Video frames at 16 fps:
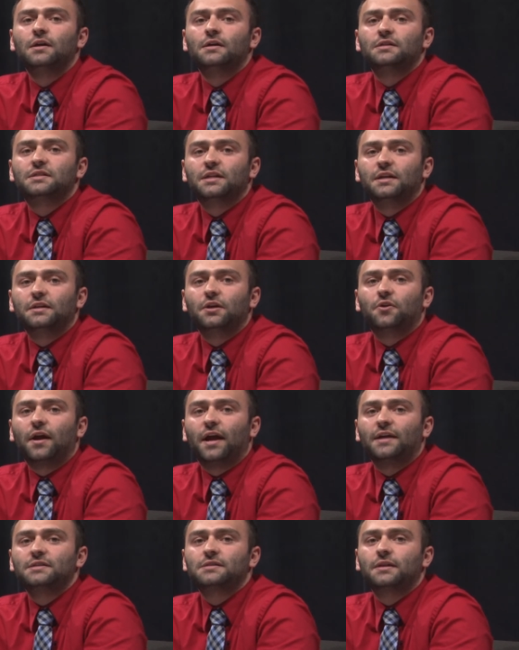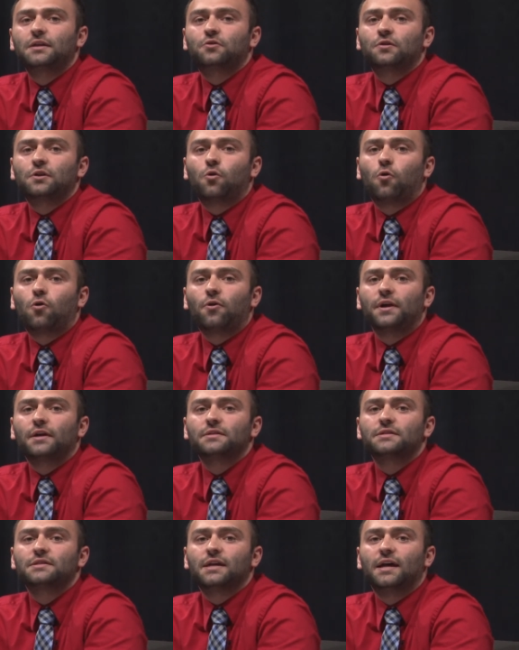Senior Ainsley
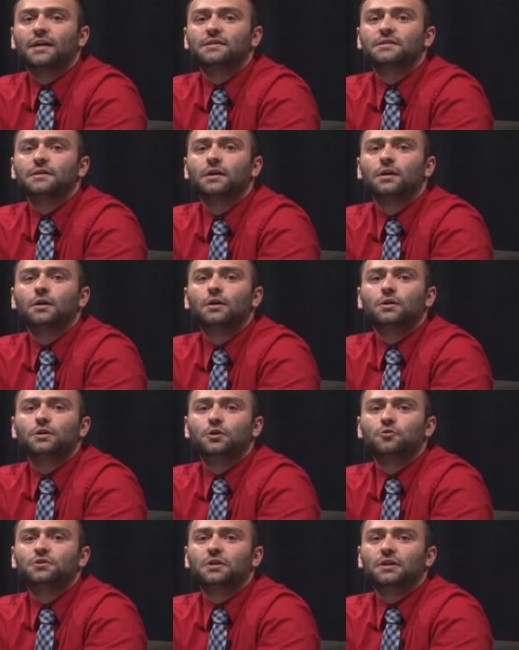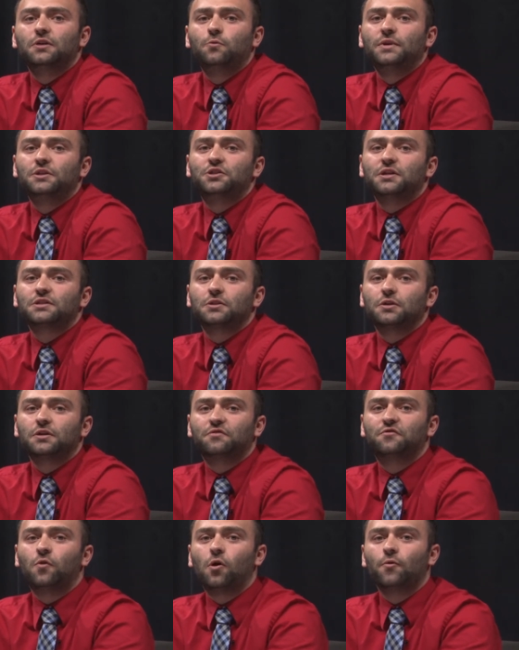Krikorian says, Usually we just
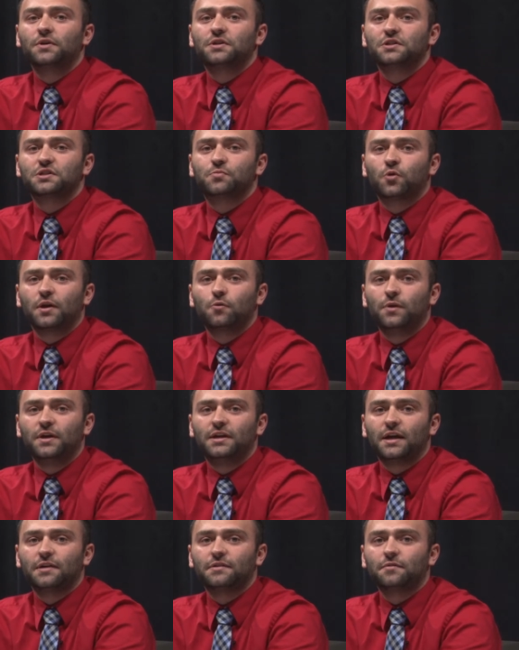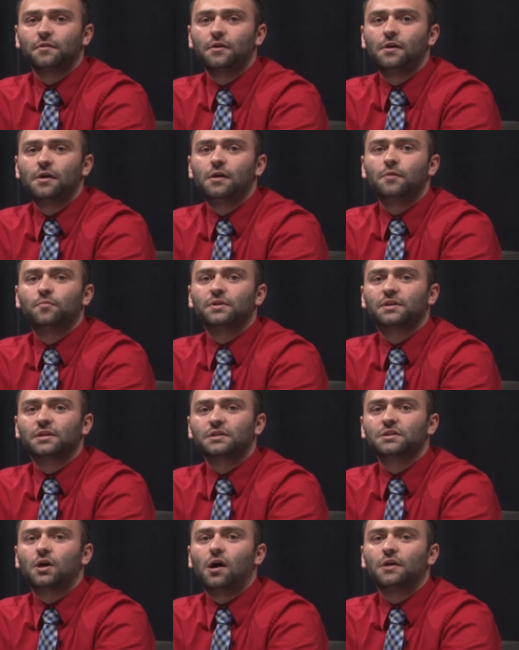look forward to spring weekend, but
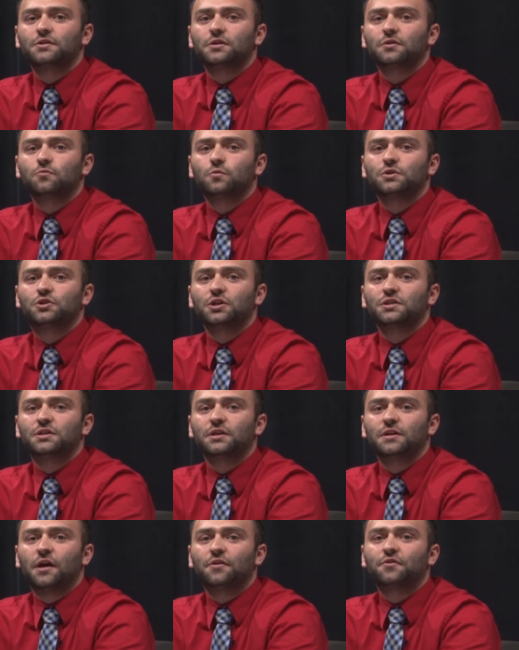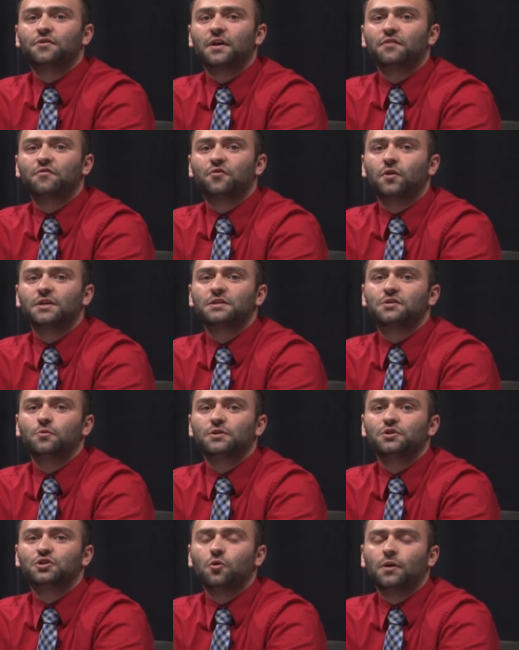this concert was just another thing for us to
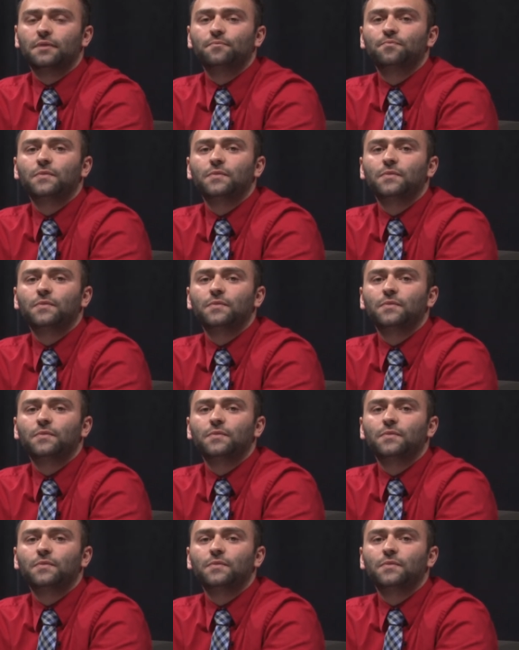enjoy.